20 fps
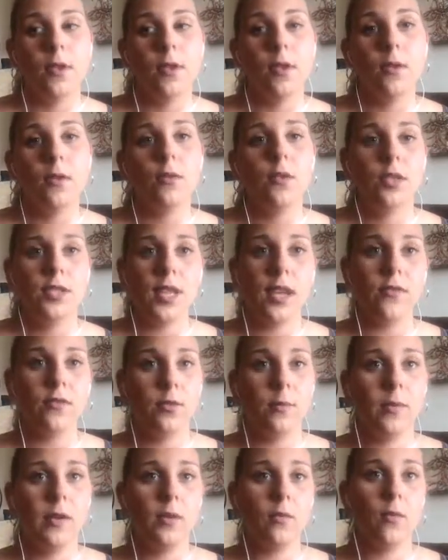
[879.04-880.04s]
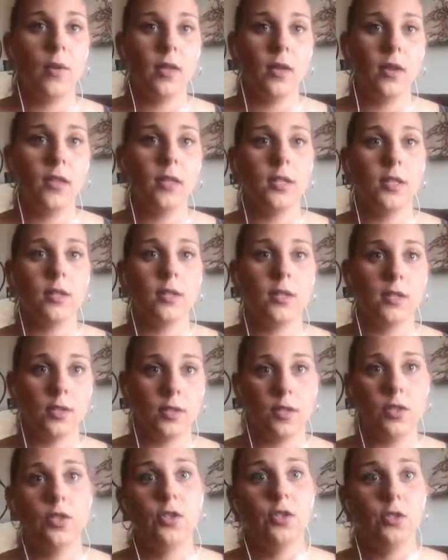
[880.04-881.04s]
you just have to be willing to
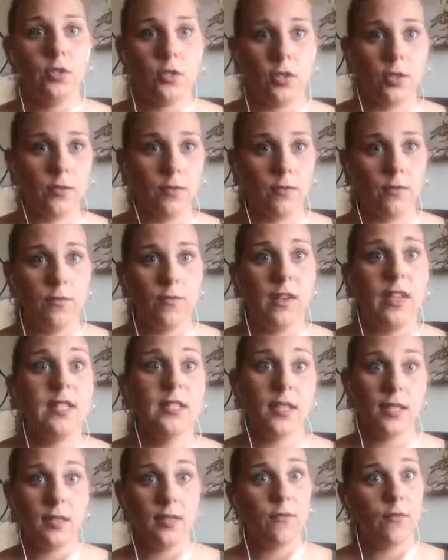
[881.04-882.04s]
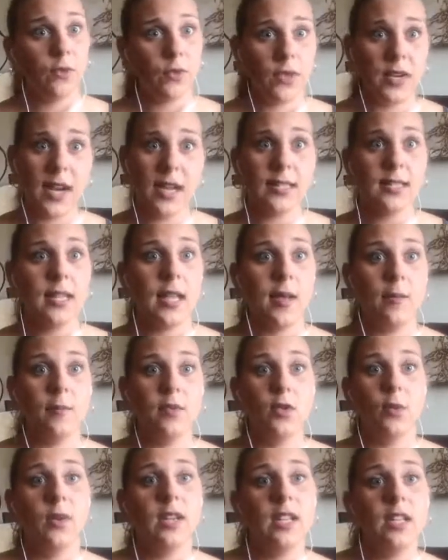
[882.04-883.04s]
fix it for the next time.
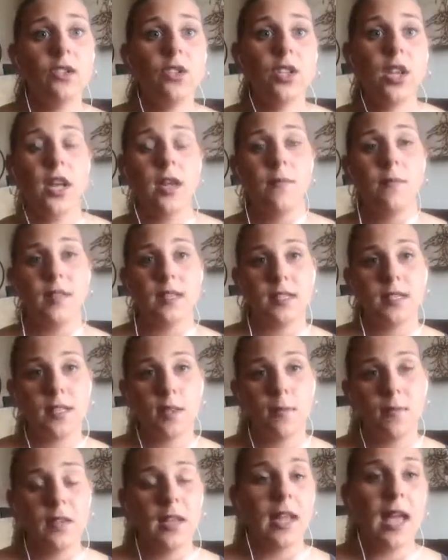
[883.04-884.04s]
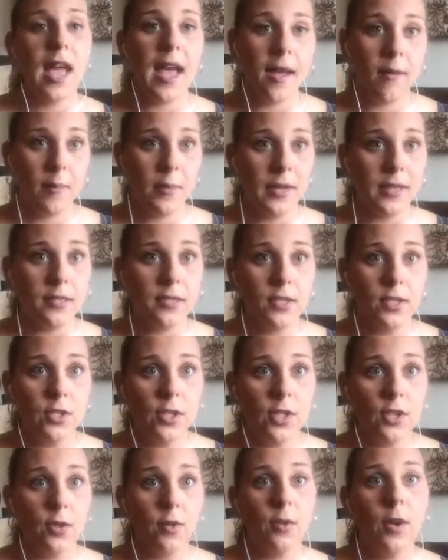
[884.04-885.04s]
So each time that something happens to
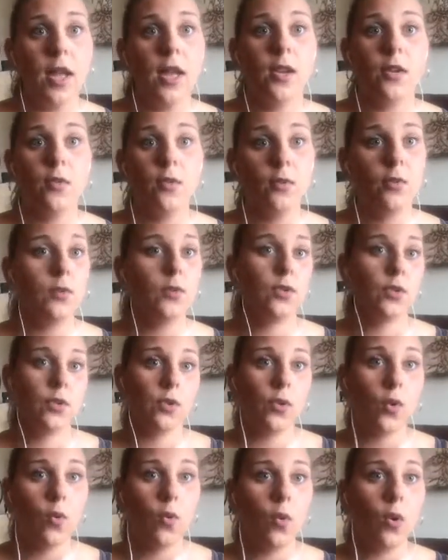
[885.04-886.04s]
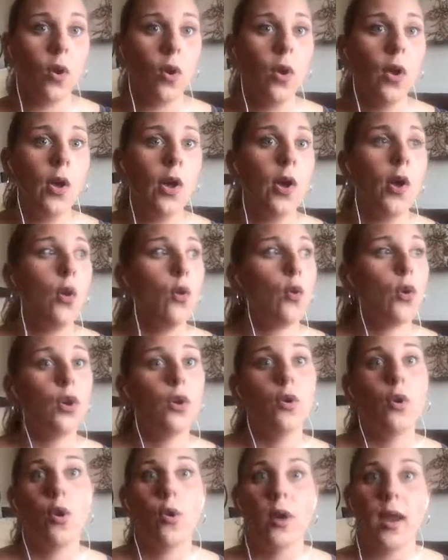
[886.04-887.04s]
you and you lose your cool, or you
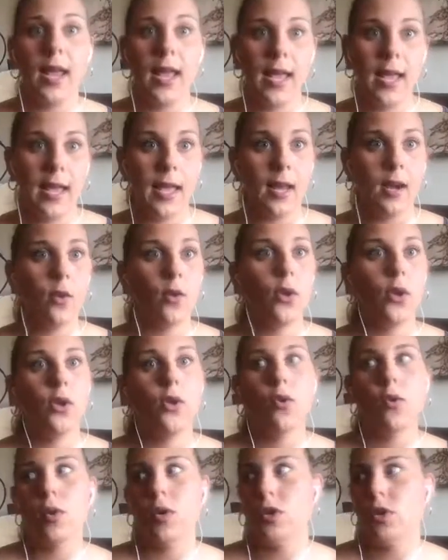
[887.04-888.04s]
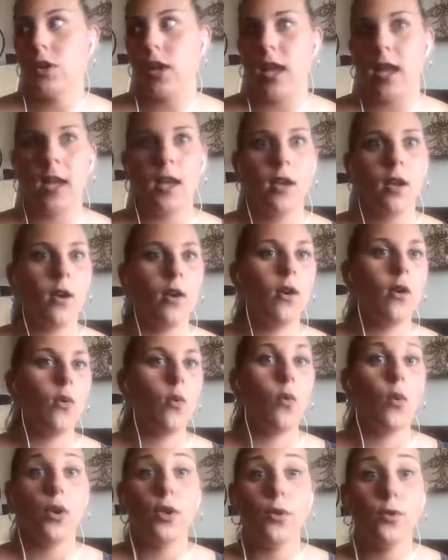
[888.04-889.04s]
go to hit, or you go to shake,
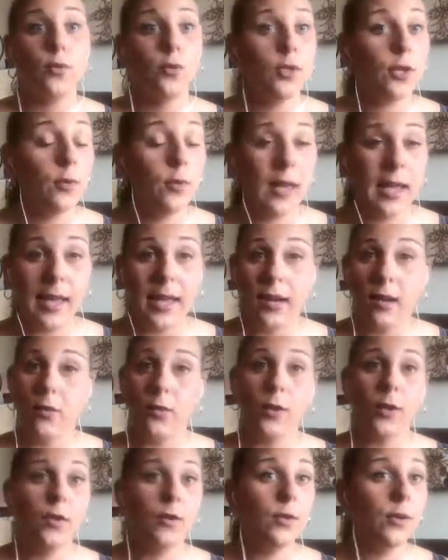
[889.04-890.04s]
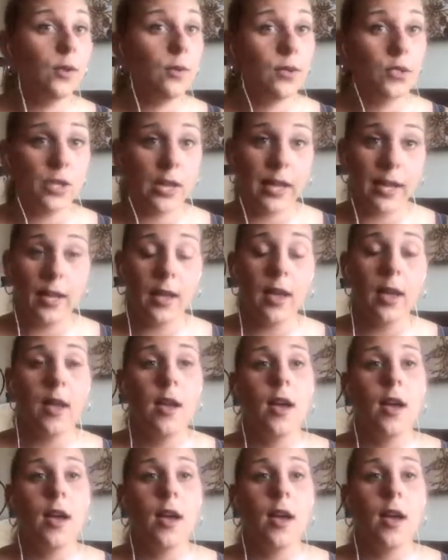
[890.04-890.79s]
or you do hit, or you do shake,